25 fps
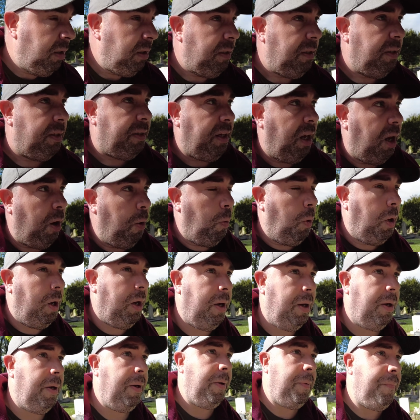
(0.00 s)
So,
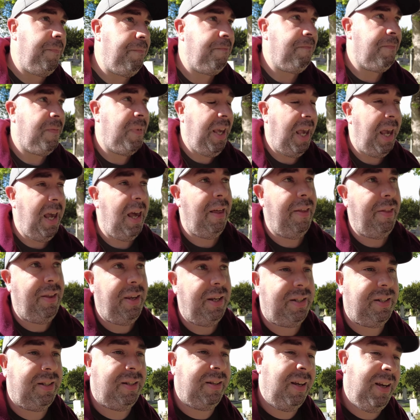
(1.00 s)
yeah,
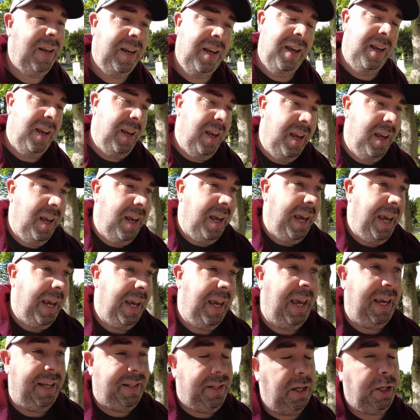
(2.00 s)

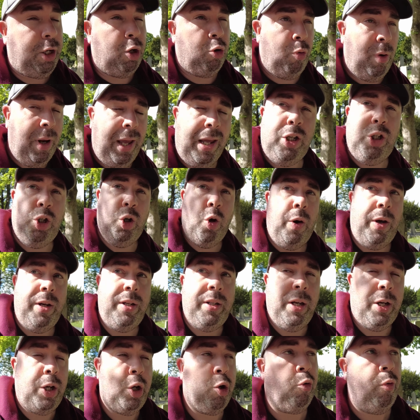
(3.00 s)
it's a career
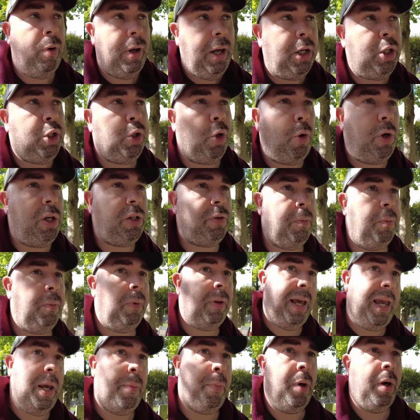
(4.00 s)
choice from
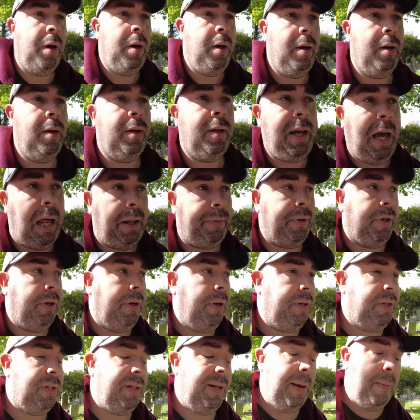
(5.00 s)
Labour
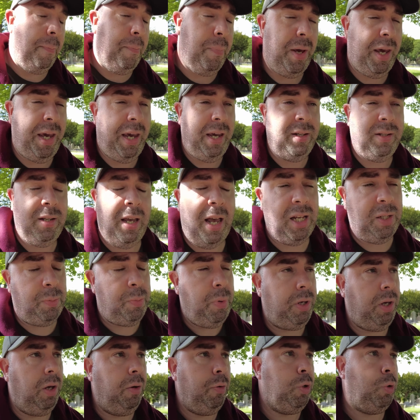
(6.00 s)
candidates and MPs, as
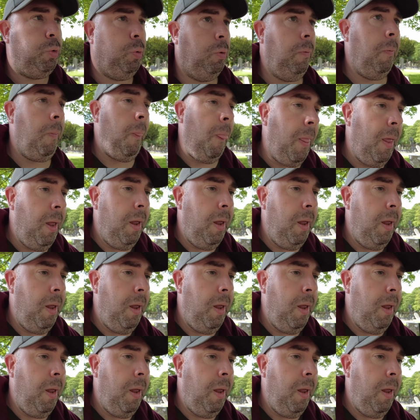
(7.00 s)
per usual.